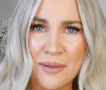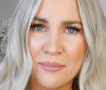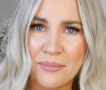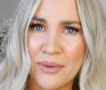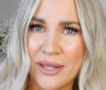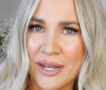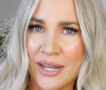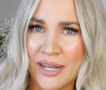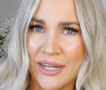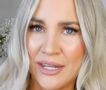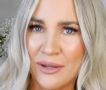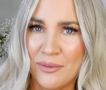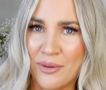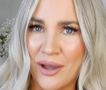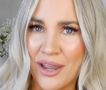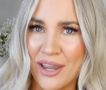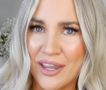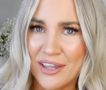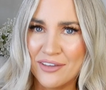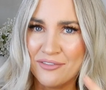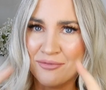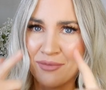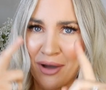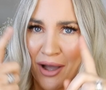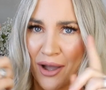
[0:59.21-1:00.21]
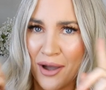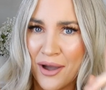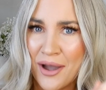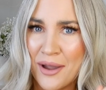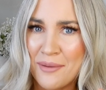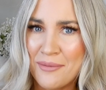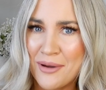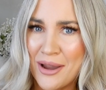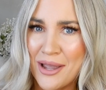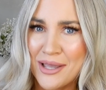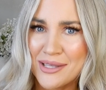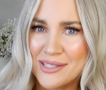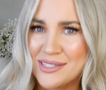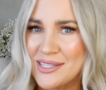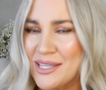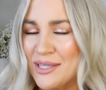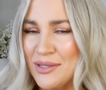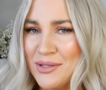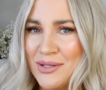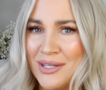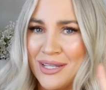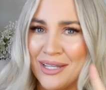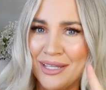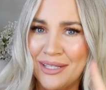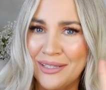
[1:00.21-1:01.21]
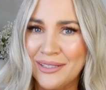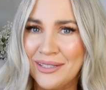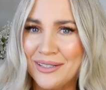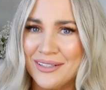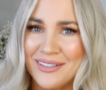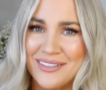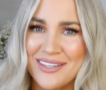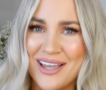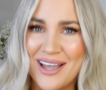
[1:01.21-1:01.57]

But anyway, if my eyebrows are looking a little